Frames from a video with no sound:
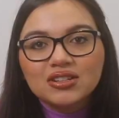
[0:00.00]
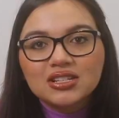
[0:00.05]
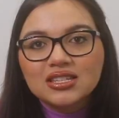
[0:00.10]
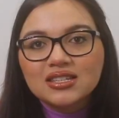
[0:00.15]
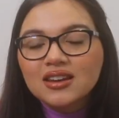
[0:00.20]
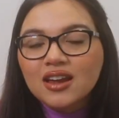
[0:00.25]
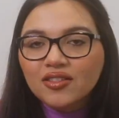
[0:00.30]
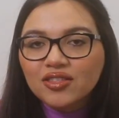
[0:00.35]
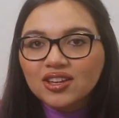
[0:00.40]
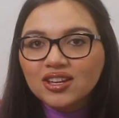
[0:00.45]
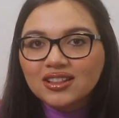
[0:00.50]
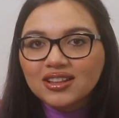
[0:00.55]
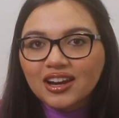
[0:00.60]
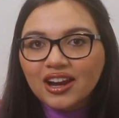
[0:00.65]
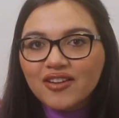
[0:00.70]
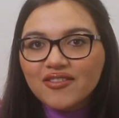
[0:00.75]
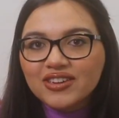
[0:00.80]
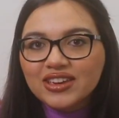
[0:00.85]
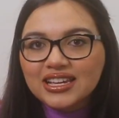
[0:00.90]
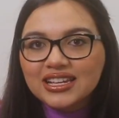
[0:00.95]
is nothing that
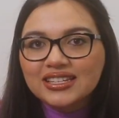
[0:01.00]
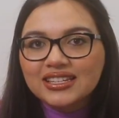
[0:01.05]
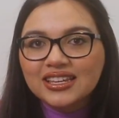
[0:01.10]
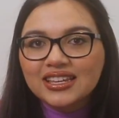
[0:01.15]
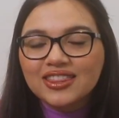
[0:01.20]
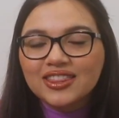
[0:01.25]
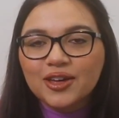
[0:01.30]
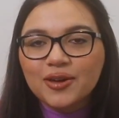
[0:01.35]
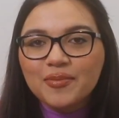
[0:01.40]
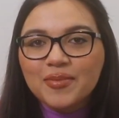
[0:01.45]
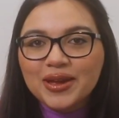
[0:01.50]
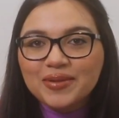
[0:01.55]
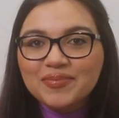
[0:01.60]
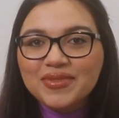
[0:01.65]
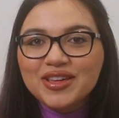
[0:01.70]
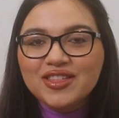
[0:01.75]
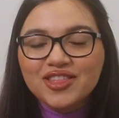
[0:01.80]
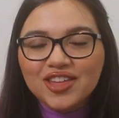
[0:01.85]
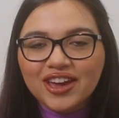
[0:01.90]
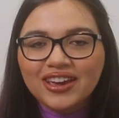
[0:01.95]
I've eaten that made
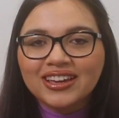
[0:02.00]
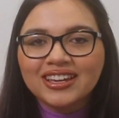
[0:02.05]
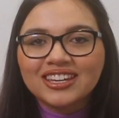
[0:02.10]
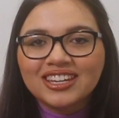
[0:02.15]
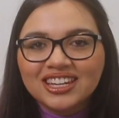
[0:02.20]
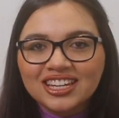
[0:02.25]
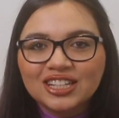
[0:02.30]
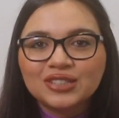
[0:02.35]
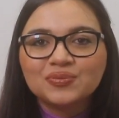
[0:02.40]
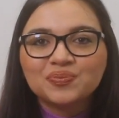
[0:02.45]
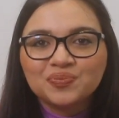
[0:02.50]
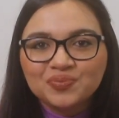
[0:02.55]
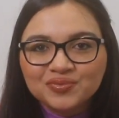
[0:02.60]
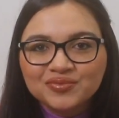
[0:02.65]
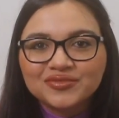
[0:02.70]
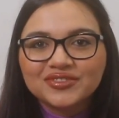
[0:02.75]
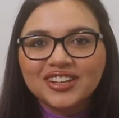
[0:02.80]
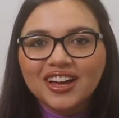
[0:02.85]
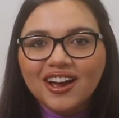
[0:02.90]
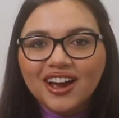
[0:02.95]
me think
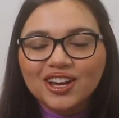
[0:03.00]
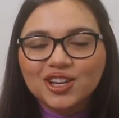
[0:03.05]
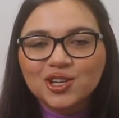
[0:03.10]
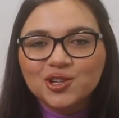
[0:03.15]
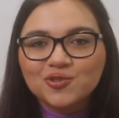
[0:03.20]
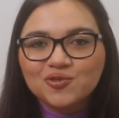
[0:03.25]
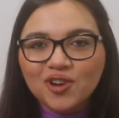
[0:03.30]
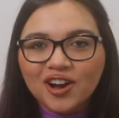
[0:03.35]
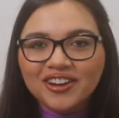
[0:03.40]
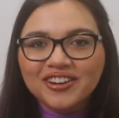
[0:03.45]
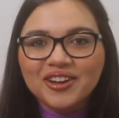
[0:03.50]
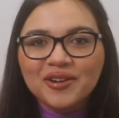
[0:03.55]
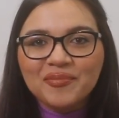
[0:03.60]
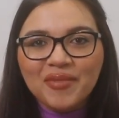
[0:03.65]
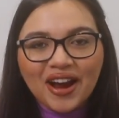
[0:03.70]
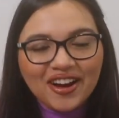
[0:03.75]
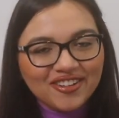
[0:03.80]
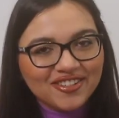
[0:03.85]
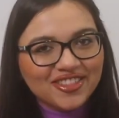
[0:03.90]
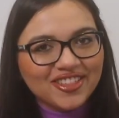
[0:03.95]
I could run a
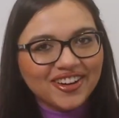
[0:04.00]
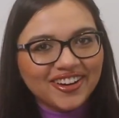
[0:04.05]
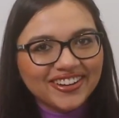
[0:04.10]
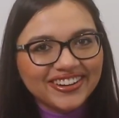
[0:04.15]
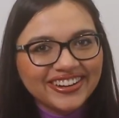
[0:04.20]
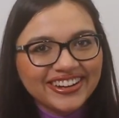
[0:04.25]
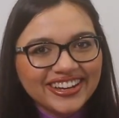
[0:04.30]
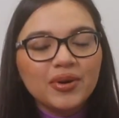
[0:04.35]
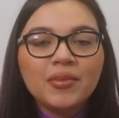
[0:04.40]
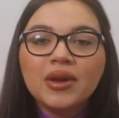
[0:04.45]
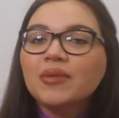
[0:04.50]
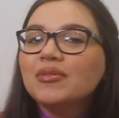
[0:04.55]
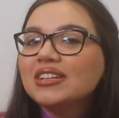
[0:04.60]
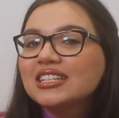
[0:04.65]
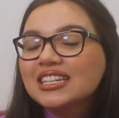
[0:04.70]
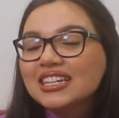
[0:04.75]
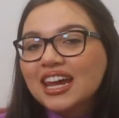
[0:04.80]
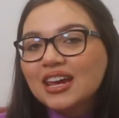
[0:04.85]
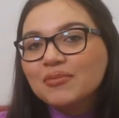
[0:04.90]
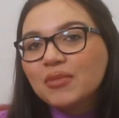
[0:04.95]
marathon. But
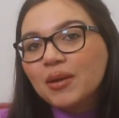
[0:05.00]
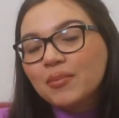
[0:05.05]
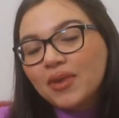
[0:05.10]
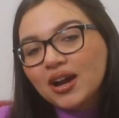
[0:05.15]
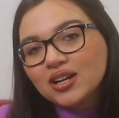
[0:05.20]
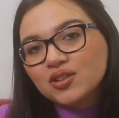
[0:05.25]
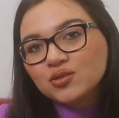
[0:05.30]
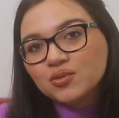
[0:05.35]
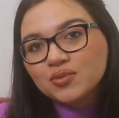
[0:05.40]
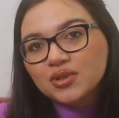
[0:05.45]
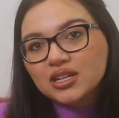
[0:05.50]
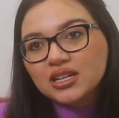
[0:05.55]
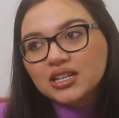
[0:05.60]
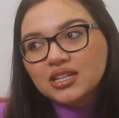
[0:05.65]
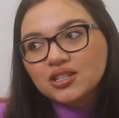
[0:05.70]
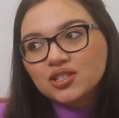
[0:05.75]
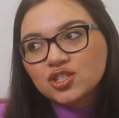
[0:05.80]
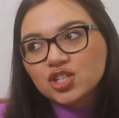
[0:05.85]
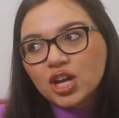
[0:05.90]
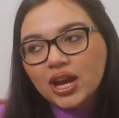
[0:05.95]
maybe today my mind will
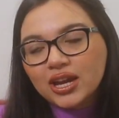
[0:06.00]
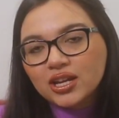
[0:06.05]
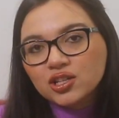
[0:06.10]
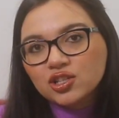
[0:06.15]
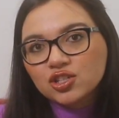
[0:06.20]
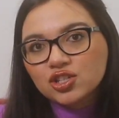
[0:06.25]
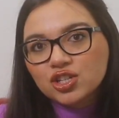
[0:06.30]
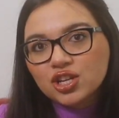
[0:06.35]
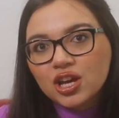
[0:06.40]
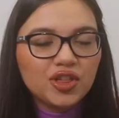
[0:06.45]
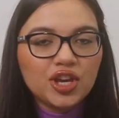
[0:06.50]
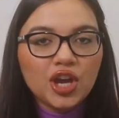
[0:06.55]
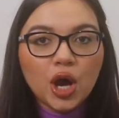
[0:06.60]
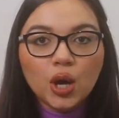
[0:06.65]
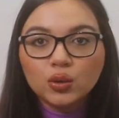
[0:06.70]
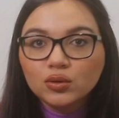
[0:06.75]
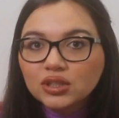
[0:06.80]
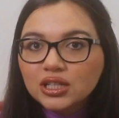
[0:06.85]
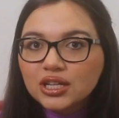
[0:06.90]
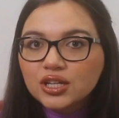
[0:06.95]
be changed. The
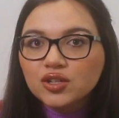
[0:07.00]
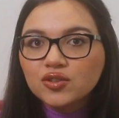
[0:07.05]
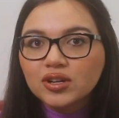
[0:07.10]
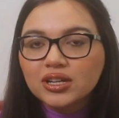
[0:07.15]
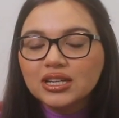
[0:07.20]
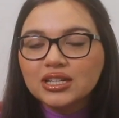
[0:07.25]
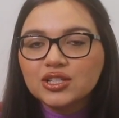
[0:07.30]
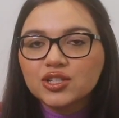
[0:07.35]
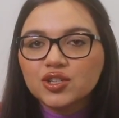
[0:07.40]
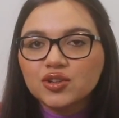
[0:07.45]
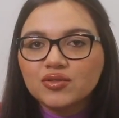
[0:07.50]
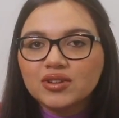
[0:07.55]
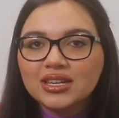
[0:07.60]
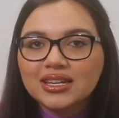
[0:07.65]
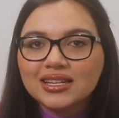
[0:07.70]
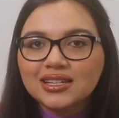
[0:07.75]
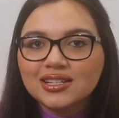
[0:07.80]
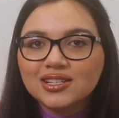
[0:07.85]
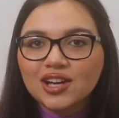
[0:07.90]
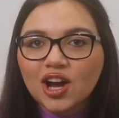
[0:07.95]
only ingredients you
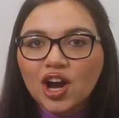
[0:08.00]
need